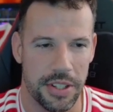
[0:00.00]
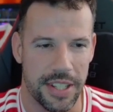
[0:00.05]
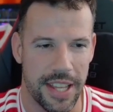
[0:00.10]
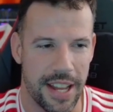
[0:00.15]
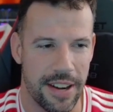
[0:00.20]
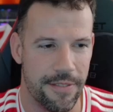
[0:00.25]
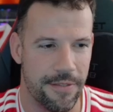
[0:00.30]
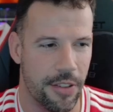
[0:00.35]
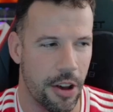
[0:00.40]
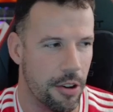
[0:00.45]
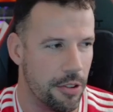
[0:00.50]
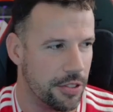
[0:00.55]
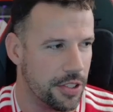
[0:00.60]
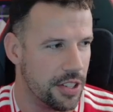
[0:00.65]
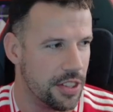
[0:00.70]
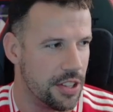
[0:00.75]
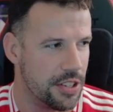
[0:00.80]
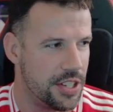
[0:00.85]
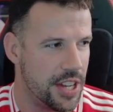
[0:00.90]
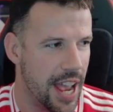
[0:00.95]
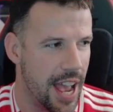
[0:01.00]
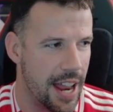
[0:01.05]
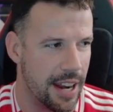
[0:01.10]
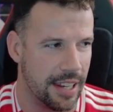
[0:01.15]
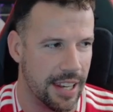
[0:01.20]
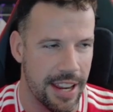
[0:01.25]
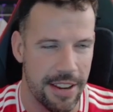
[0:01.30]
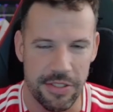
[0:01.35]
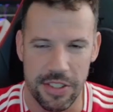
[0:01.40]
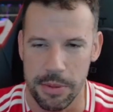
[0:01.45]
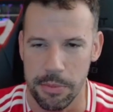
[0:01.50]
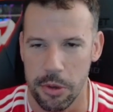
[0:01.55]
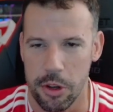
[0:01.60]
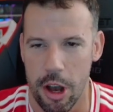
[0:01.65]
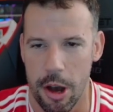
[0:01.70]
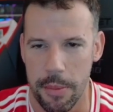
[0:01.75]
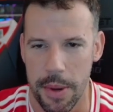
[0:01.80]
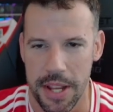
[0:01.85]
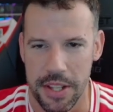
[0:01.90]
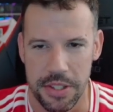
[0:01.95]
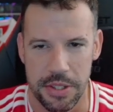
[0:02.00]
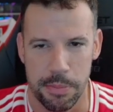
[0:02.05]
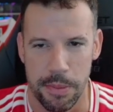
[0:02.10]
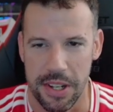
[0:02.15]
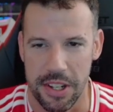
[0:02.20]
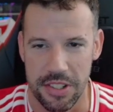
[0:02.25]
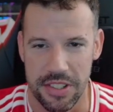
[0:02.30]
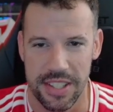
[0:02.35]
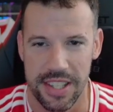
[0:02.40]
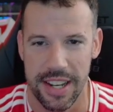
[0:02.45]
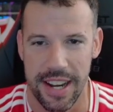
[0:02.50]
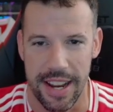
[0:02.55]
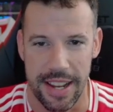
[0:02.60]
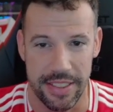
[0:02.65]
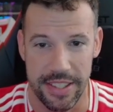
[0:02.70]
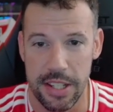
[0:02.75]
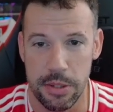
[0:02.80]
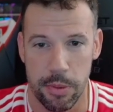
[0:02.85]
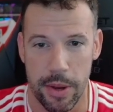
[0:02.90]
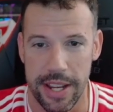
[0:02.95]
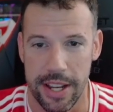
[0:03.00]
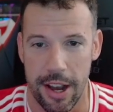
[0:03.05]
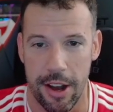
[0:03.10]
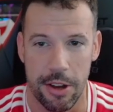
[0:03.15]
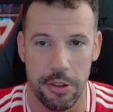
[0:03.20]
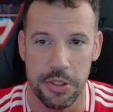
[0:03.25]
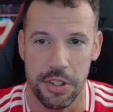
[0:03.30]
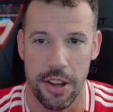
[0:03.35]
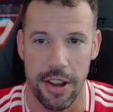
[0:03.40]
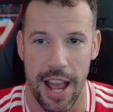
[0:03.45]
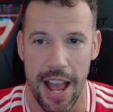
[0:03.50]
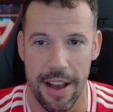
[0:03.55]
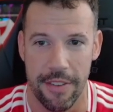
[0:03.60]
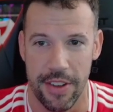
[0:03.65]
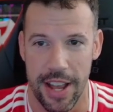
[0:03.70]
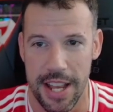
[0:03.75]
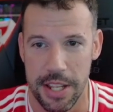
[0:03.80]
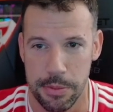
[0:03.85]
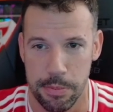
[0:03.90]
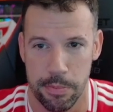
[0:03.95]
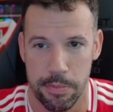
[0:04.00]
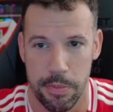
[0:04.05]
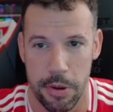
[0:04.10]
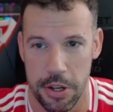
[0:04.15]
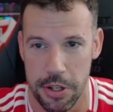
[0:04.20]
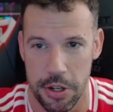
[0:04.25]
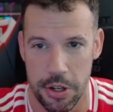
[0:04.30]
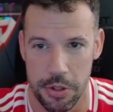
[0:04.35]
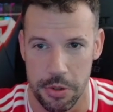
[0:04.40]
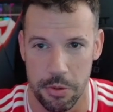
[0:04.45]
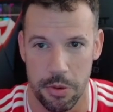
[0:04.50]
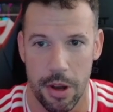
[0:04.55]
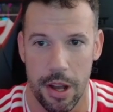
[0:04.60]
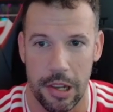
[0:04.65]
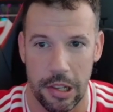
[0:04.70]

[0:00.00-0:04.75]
get involved in the chat, leave some comments, because this week I also have, as per usual,